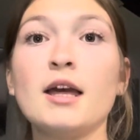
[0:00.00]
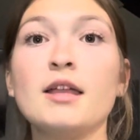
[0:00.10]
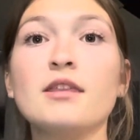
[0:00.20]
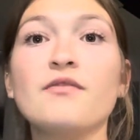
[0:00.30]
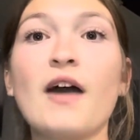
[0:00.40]

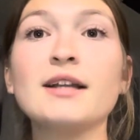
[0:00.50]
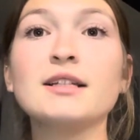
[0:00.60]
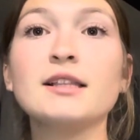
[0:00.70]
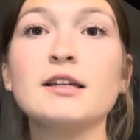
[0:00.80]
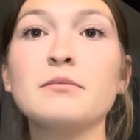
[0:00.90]
The
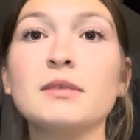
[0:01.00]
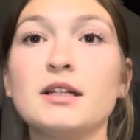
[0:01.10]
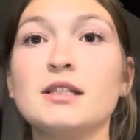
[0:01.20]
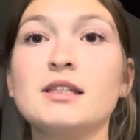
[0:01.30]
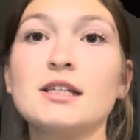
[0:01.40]
fact claim
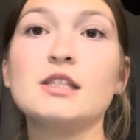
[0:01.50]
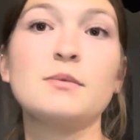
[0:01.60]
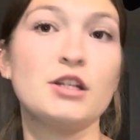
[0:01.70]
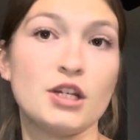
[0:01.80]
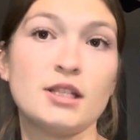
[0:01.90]
leads to
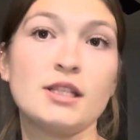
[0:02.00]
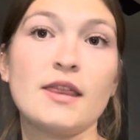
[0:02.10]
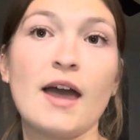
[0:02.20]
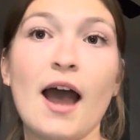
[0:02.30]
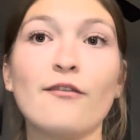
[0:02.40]
speeches
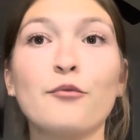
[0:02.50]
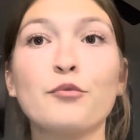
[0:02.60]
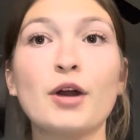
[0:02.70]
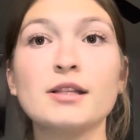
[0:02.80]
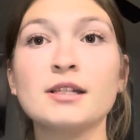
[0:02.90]
that have
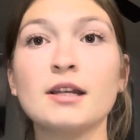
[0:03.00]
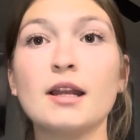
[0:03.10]
present